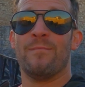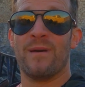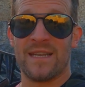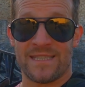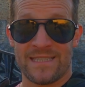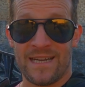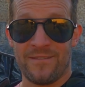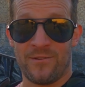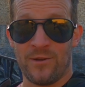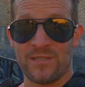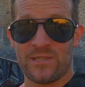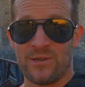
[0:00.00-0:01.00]
But instead of
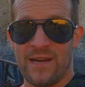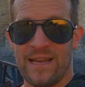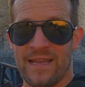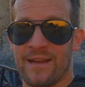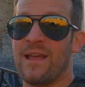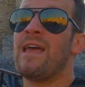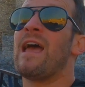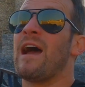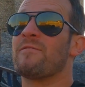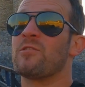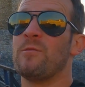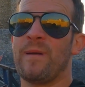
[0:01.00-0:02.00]
going straight in,
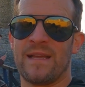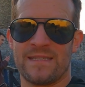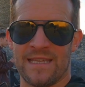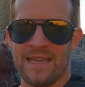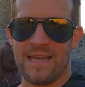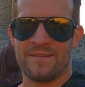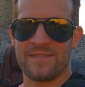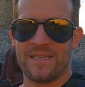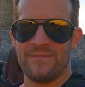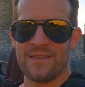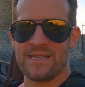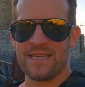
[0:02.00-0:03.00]
after you pass the gate of
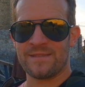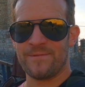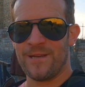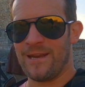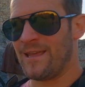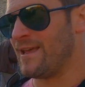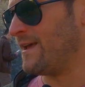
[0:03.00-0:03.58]
Stephen the Despot,